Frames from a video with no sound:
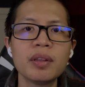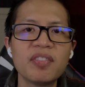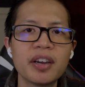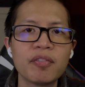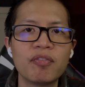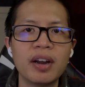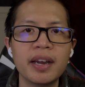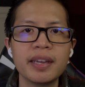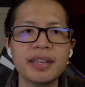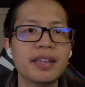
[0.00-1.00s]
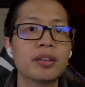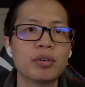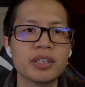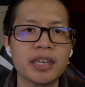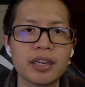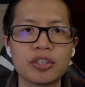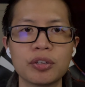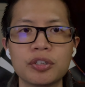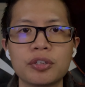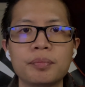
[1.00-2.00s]
verify the
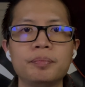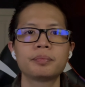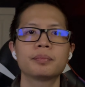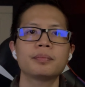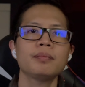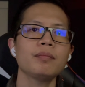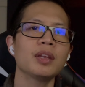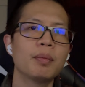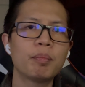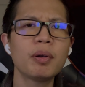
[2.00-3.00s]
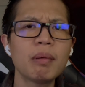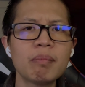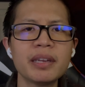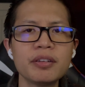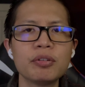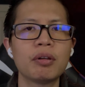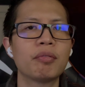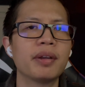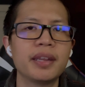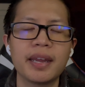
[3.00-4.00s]
transactions. Probably you
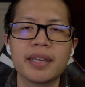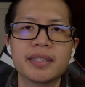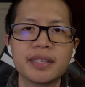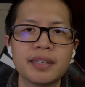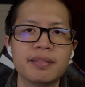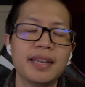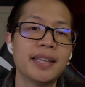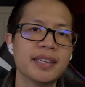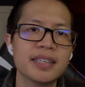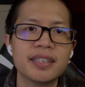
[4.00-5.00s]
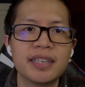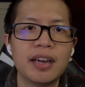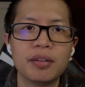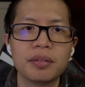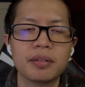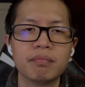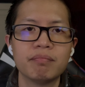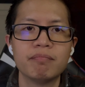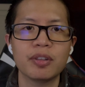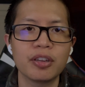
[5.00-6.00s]
already guessed. That doesn't sound
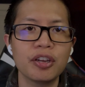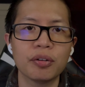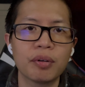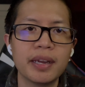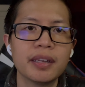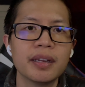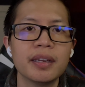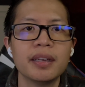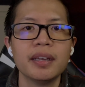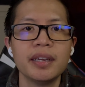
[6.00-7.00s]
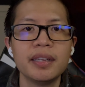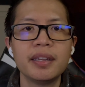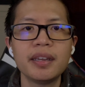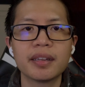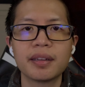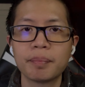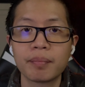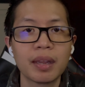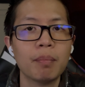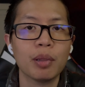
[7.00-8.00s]
new, right? Indeed,
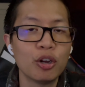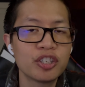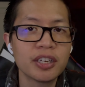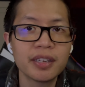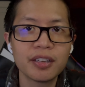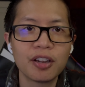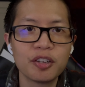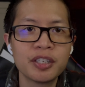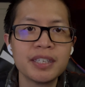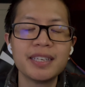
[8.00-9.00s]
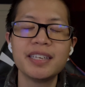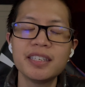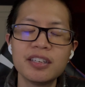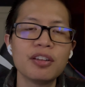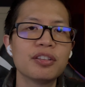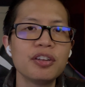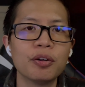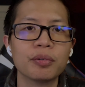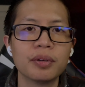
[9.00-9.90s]
blockchain technology is not new.